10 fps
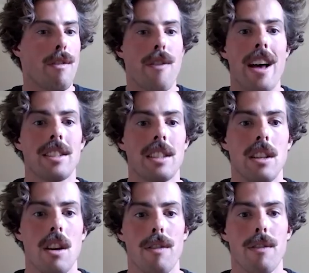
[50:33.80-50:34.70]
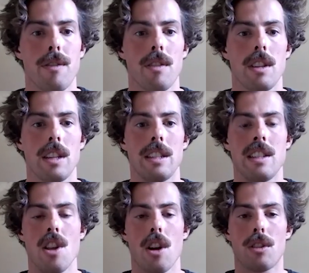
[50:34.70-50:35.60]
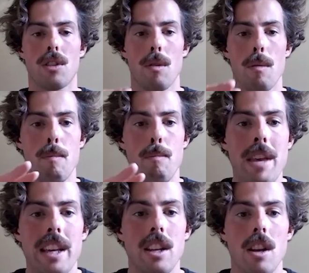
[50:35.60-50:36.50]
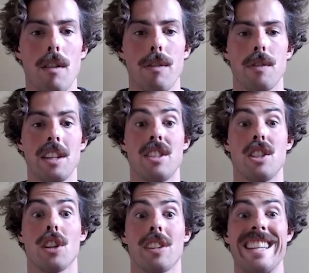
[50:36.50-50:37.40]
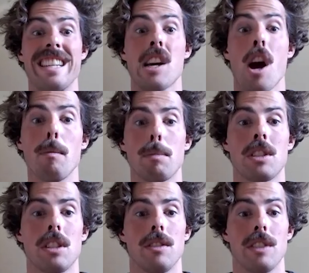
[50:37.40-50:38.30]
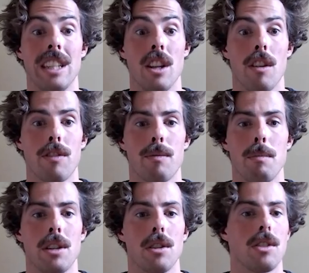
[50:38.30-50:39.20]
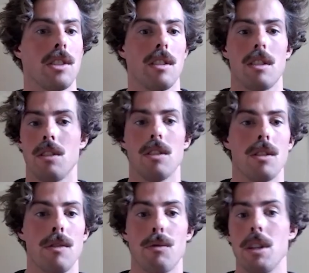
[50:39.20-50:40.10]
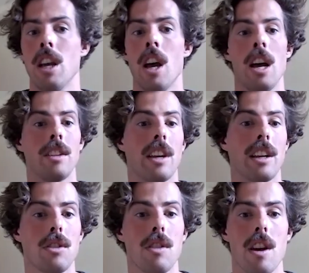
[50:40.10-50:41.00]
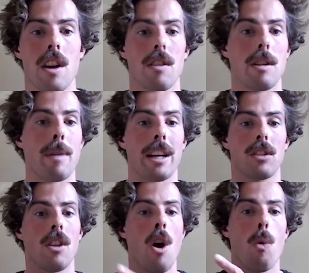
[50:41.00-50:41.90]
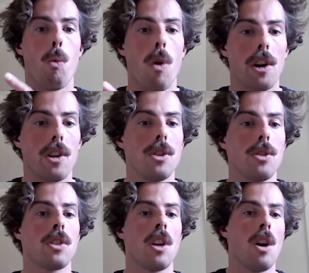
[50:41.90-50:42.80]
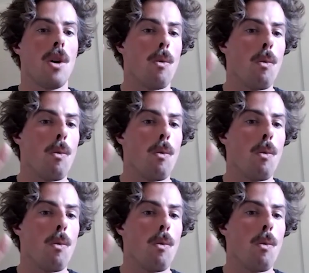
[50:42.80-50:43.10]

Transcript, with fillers: fast enough, it's not big enough, it's not encompassive enough because, you know, if we take together impact on water use,